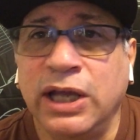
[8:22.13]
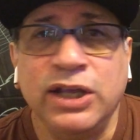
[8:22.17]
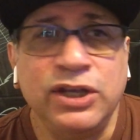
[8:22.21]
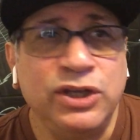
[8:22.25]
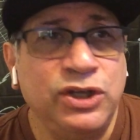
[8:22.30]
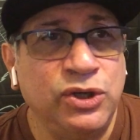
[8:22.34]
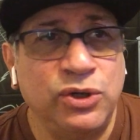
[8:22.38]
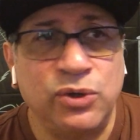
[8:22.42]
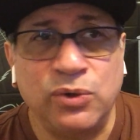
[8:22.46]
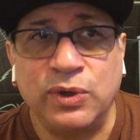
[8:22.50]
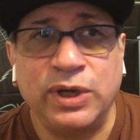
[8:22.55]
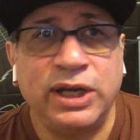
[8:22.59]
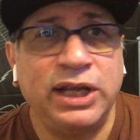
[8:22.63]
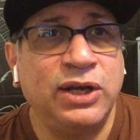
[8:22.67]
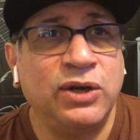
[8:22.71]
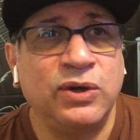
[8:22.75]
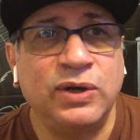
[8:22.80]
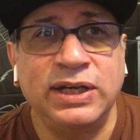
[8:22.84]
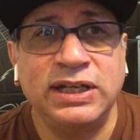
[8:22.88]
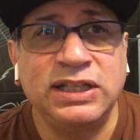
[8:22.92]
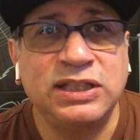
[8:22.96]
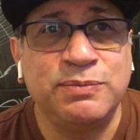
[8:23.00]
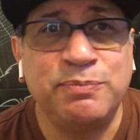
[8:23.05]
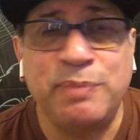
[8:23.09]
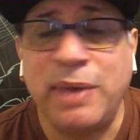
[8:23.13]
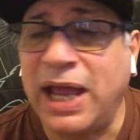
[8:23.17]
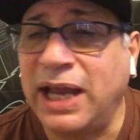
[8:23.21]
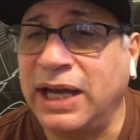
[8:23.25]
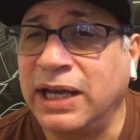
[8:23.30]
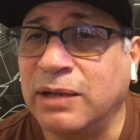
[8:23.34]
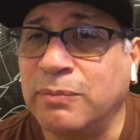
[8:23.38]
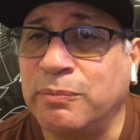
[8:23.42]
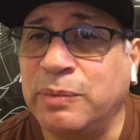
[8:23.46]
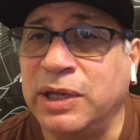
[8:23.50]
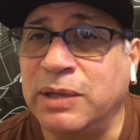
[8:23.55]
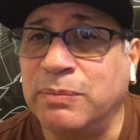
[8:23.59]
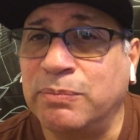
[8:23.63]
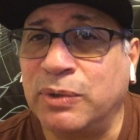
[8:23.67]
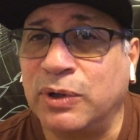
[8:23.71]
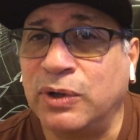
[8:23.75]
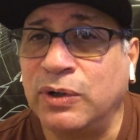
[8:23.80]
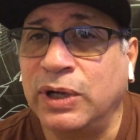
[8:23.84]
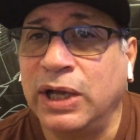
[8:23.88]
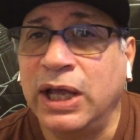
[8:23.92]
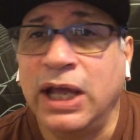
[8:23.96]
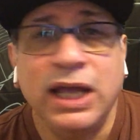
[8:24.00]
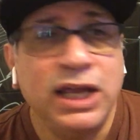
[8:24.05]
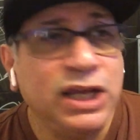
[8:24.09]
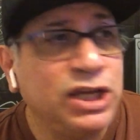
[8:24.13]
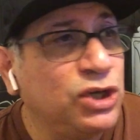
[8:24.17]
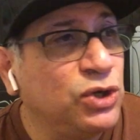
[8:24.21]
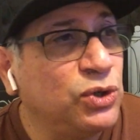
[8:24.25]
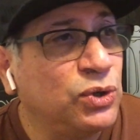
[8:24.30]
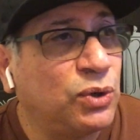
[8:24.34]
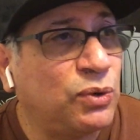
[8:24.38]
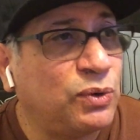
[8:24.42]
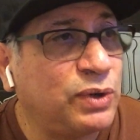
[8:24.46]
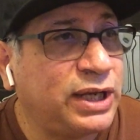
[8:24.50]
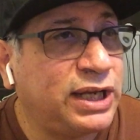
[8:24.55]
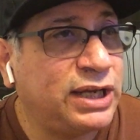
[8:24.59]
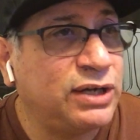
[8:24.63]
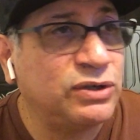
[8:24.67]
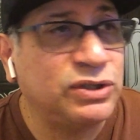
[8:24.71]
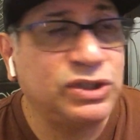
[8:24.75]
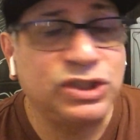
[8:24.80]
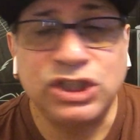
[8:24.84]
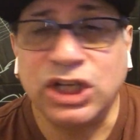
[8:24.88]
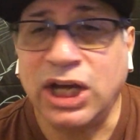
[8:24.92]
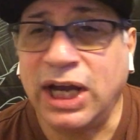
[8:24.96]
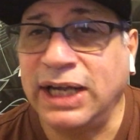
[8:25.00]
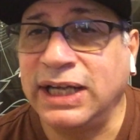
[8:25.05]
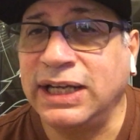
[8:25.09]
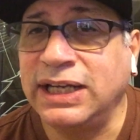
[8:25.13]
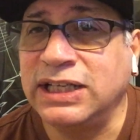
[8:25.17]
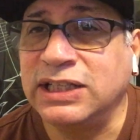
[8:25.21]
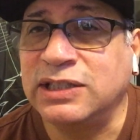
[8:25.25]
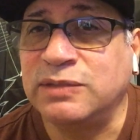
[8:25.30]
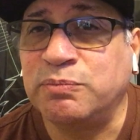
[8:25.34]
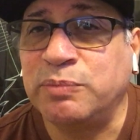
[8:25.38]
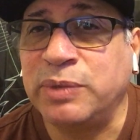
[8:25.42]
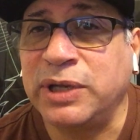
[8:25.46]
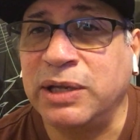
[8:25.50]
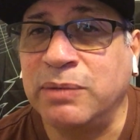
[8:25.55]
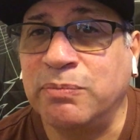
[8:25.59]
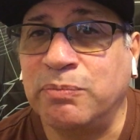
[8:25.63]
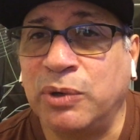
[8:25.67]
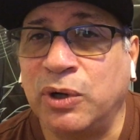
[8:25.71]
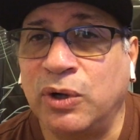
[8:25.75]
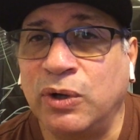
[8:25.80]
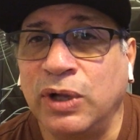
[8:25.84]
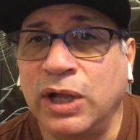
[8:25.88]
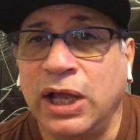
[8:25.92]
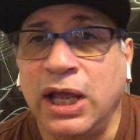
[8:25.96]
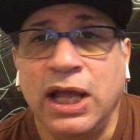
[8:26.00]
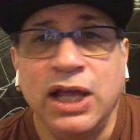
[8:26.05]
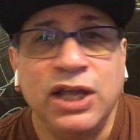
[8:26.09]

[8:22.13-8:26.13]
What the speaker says: You don't hear Hispanic people. You don't hear Chinese people.